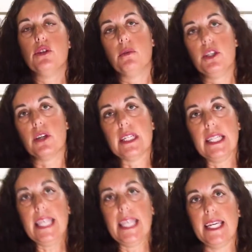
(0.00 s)
So when you're
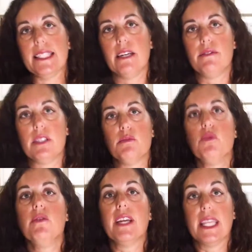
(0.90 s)
cleaning, instead of just
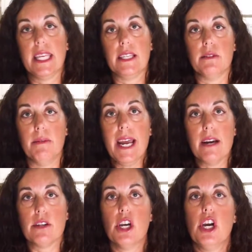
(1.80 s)
moving things
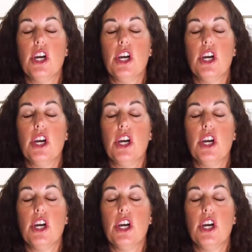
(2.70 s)
around,